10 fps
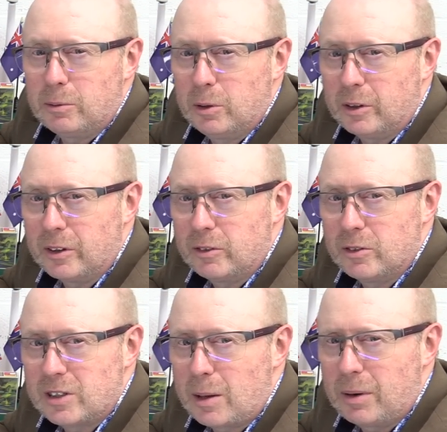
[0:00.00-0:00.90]
rudder, they've done
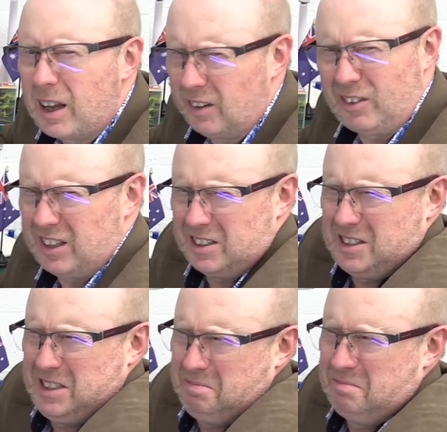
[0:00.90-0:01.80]
separate
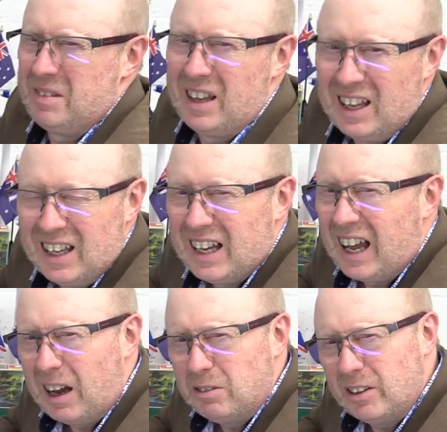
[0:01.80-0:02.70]
elevators.
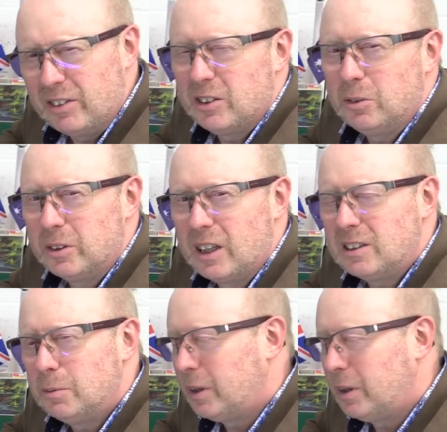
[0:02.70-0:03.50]
How difficult would that have